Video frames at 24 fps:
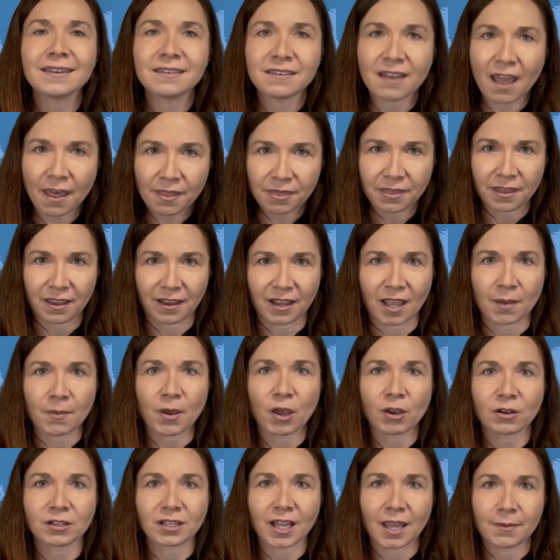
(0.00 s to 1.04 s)
nothing
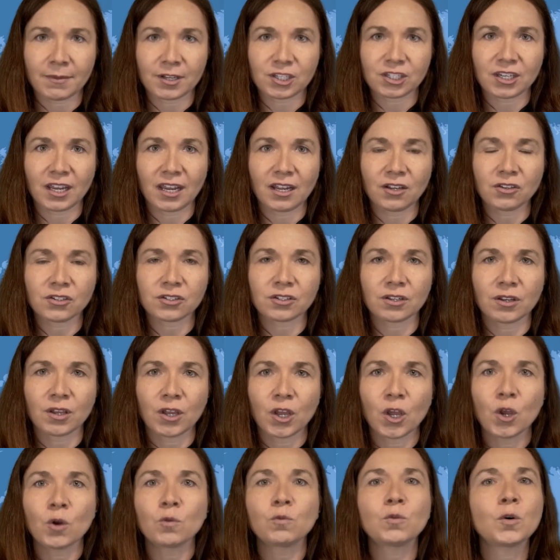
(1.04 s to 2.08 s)
about climate change
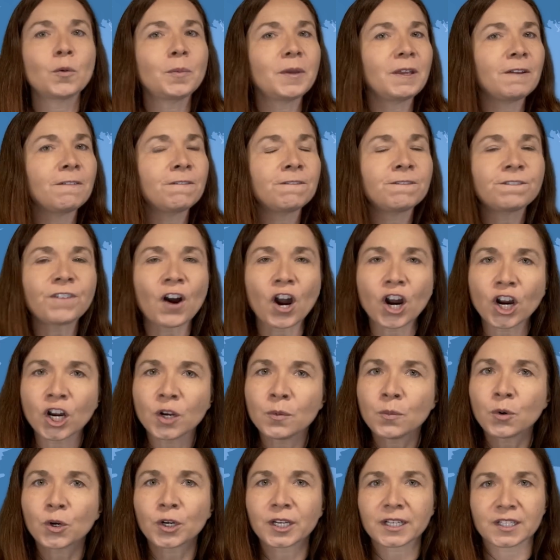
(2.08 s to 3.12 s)
will be far
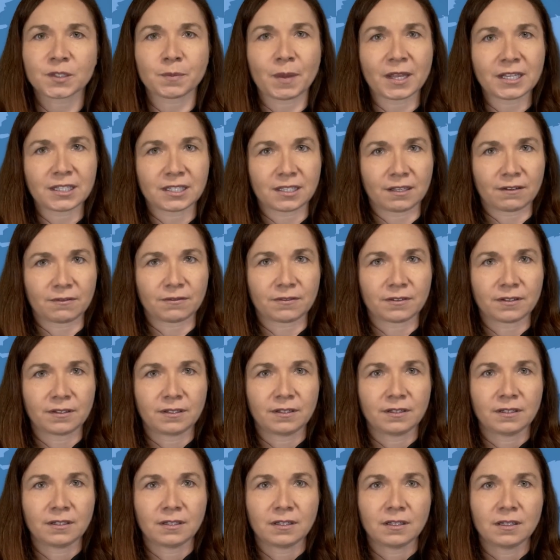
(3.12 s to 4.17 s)
more expensive,
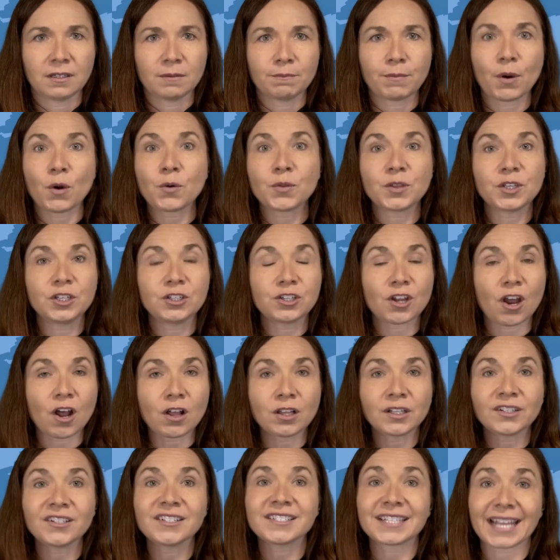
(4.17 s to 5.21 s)
both in
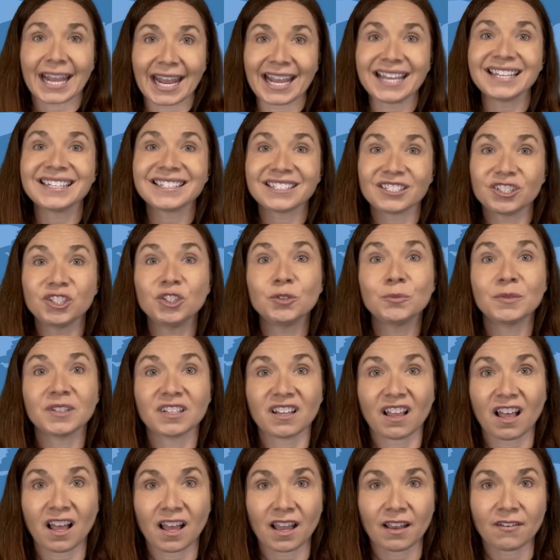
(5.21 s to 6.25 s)
dollars and in human
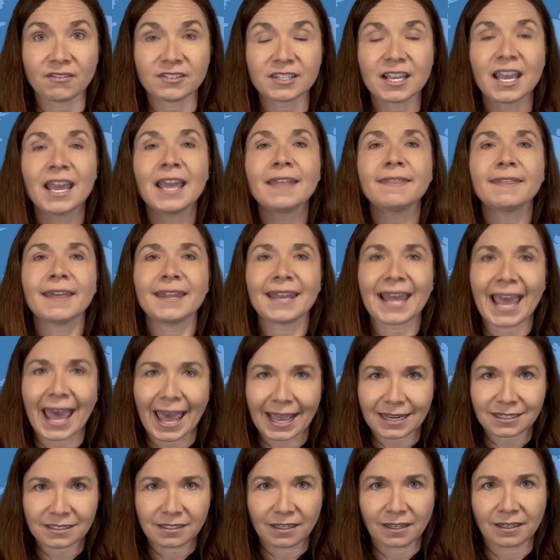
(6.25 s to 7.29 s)
lives, than
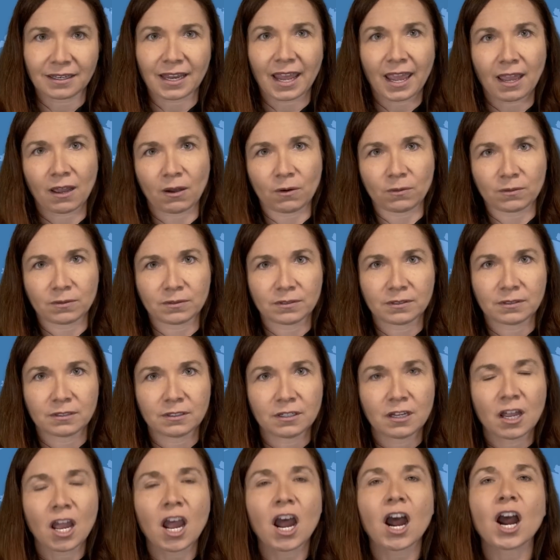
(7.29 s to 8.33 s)
acting now.
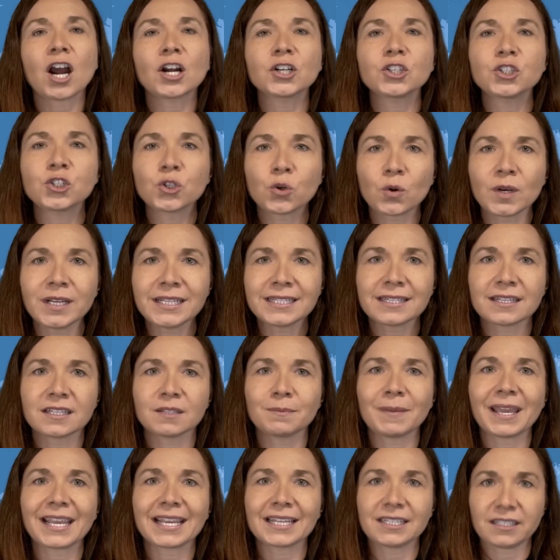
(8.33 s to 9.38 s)
Our choices
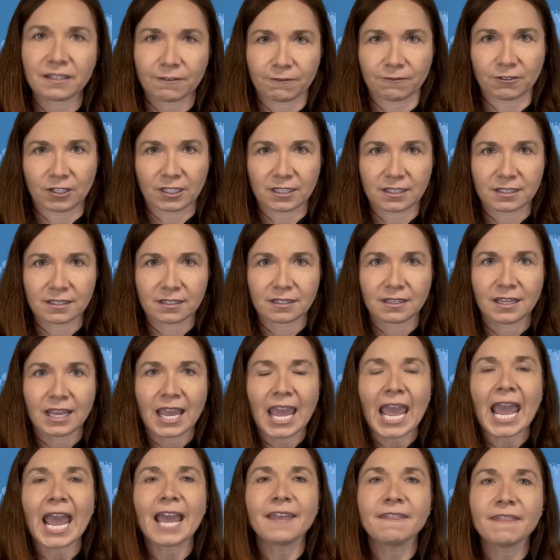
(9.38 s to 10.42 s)
make a difference,
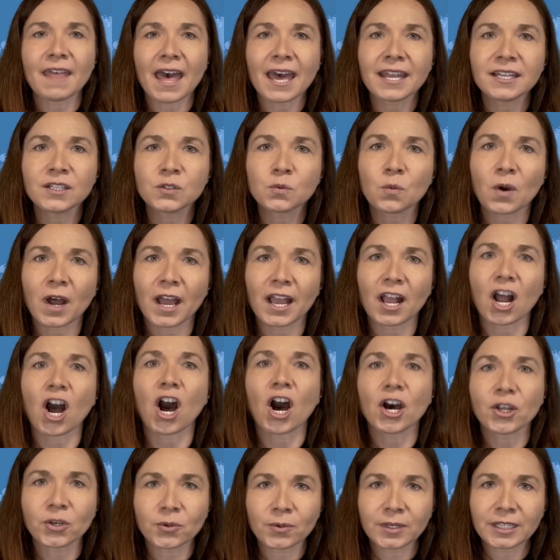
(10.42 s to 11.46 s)
and that is why
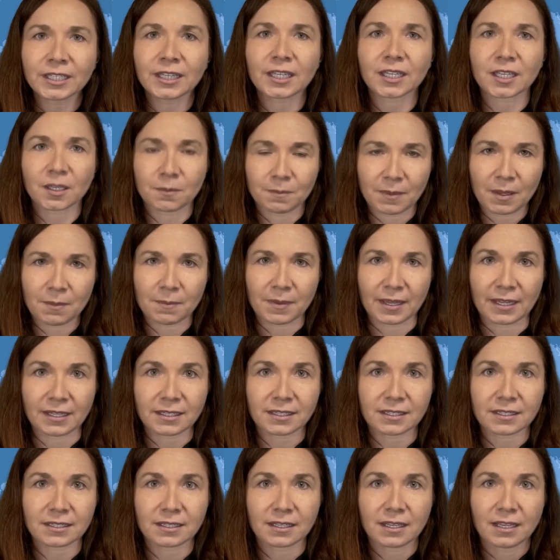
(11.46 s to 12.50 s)
honoring the
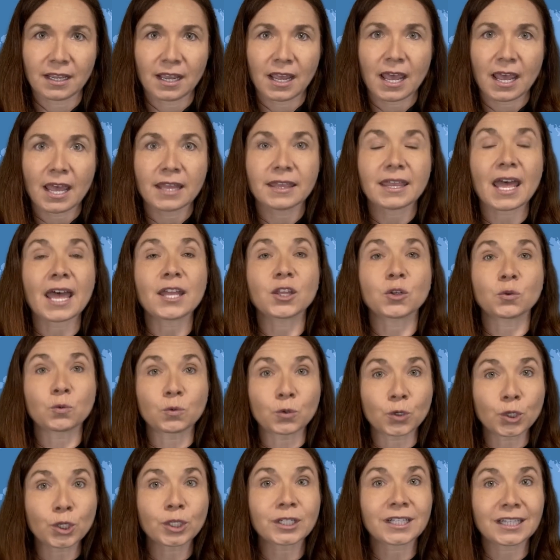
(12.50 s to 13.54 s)
commitments that the
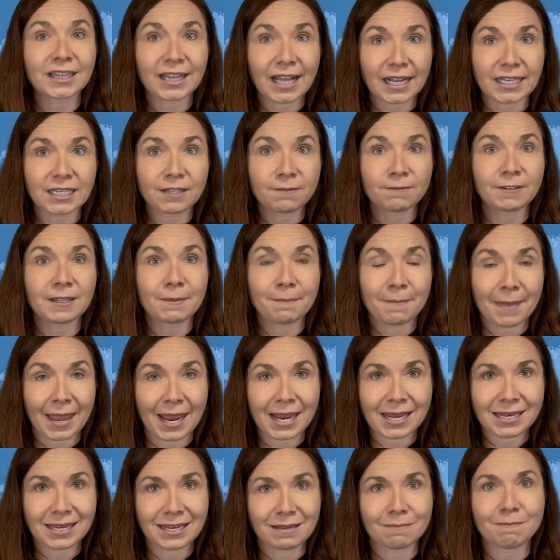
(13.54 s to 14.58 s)
world collectively
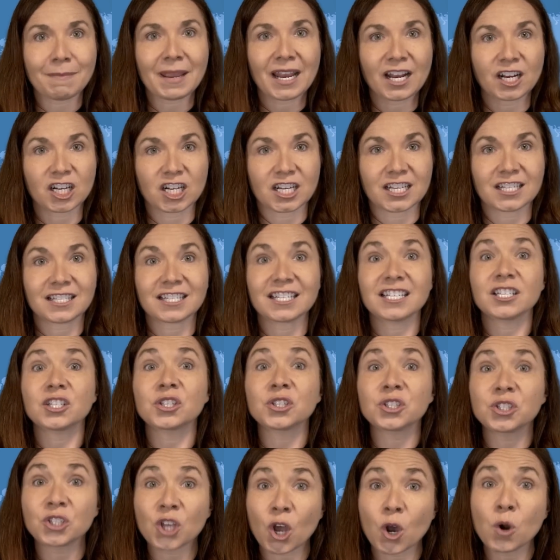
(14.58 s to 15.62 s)
made in Paris is
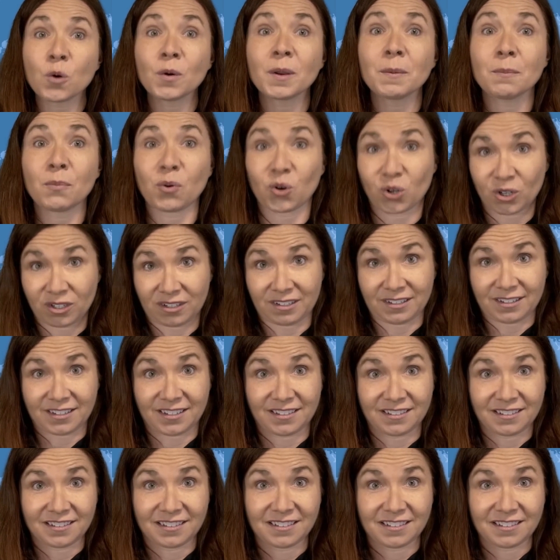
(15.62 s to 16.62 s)
so important.